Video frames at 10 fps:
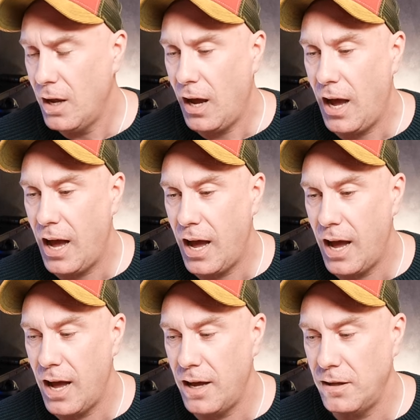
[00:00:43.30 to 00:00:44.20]

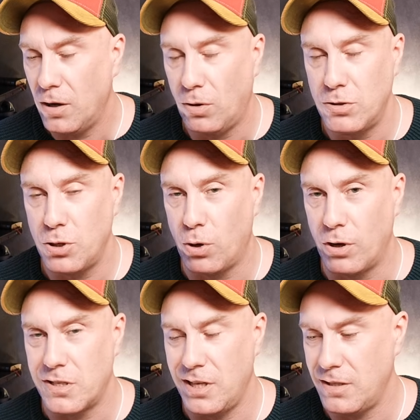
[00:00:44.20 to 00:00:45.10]
hold your
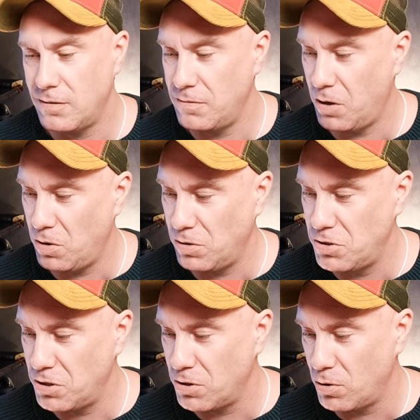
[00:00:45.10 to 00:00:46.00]
horses,
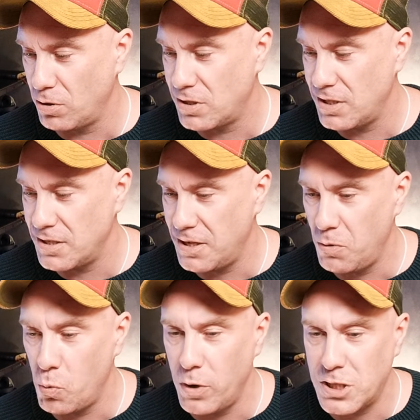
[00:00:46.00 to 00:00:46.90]

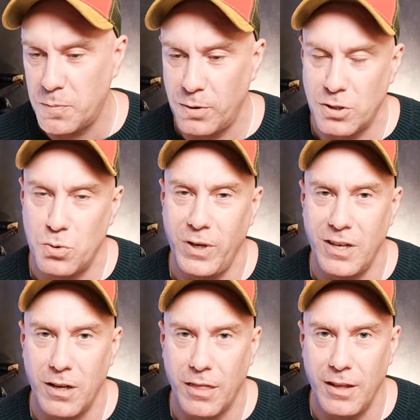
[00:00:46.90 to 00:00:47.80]
and whisper sweet
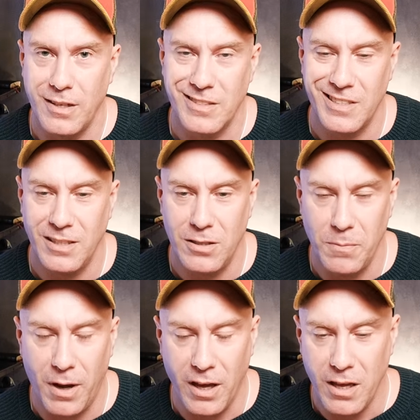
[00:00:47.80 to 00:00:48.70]
nothings into
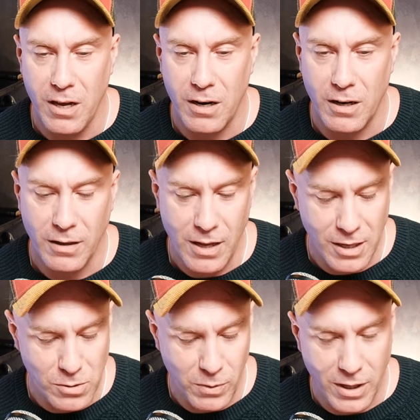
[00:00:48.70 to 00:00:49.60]
my ear
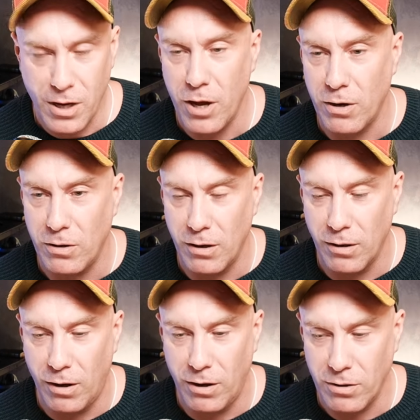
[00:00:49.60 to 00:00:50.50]
as we cuddle
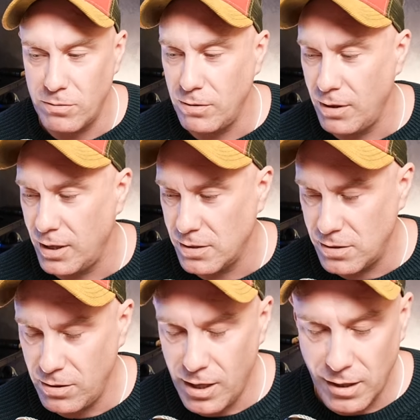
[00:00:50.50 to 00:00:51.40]
along through this
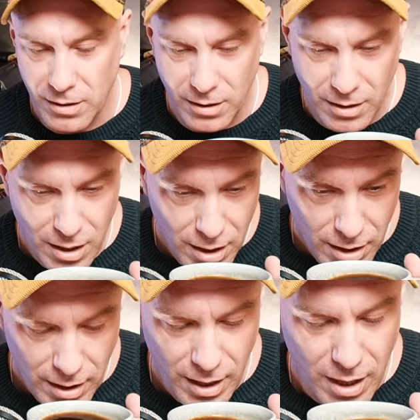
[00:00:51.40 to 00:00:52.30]
together.
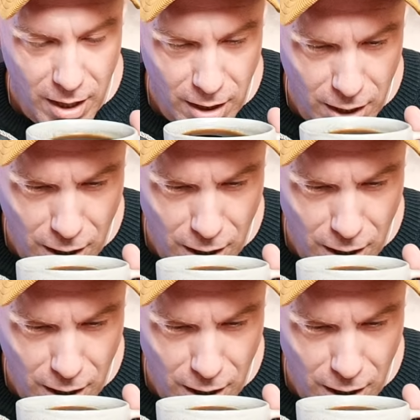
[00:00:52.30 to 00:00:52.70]
And